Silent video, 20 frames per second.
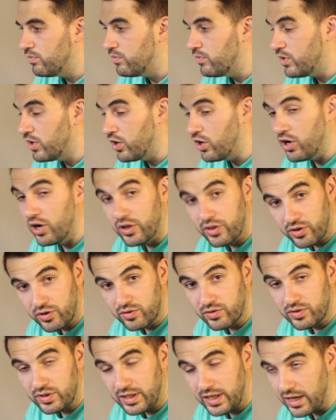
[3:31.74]
on those,
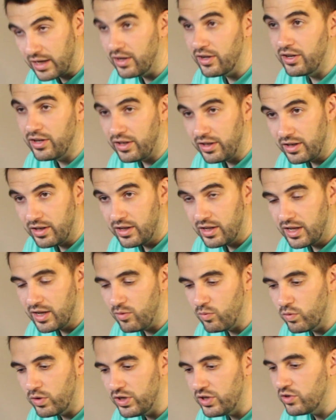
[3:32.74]
and
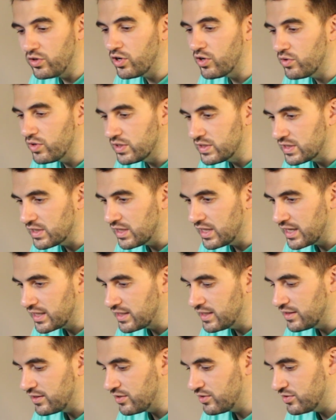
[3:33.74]
when you go to select it,
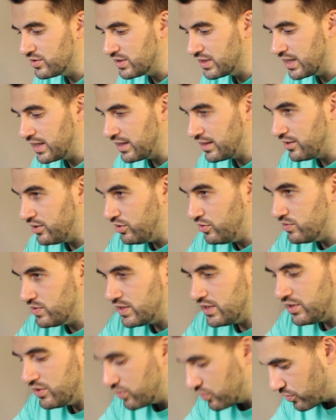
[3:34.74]
there's you see
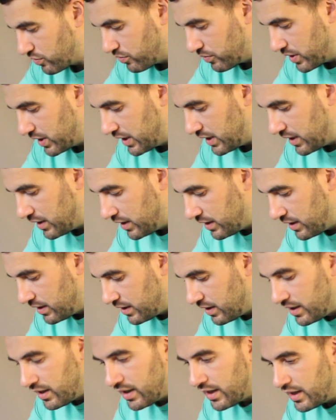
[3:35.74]
your grid,
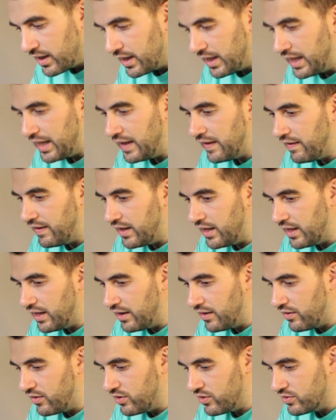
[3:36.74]
and then
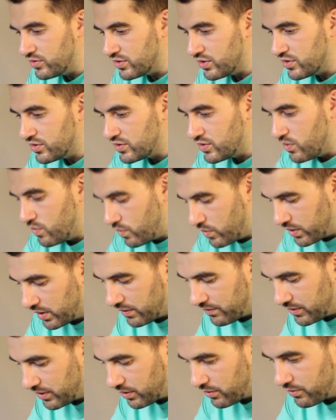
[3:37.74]
there's also one of the
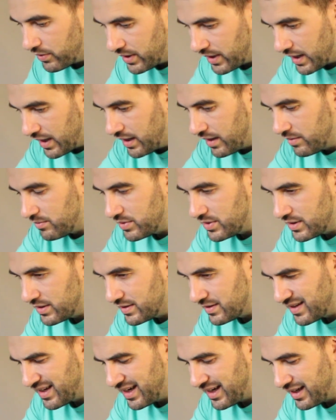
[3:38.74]
grid items is
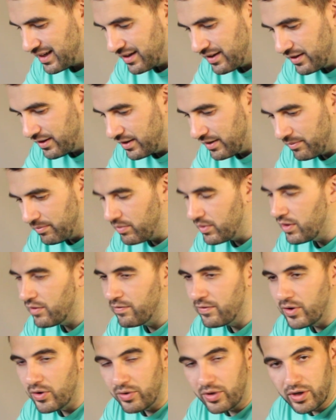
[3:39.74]
like a
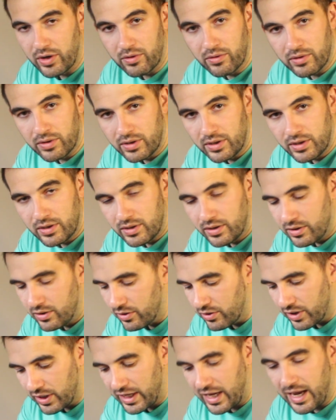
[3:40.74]
photo or a
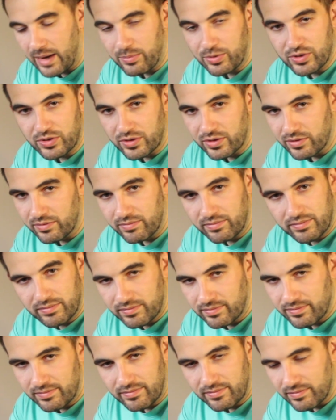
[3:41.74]
capture
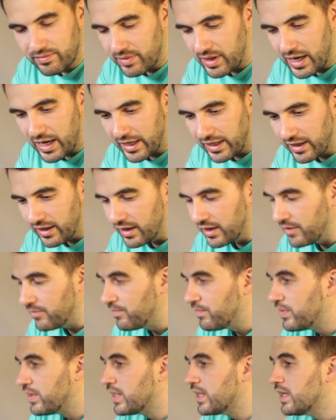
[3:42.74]
icon.
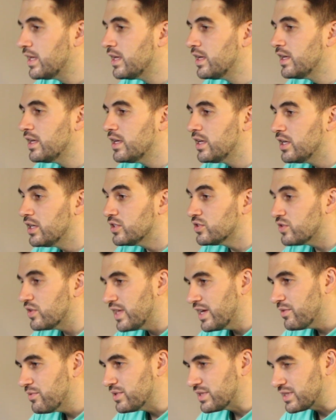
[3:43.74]
So that
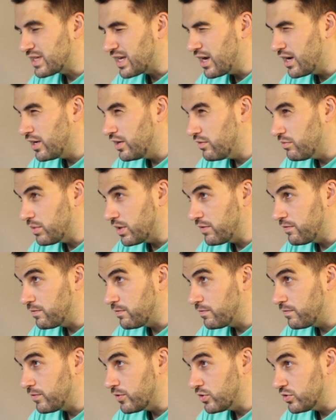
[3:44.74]
was kind of my
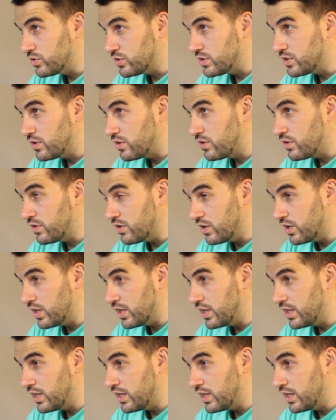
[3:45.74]
first thought.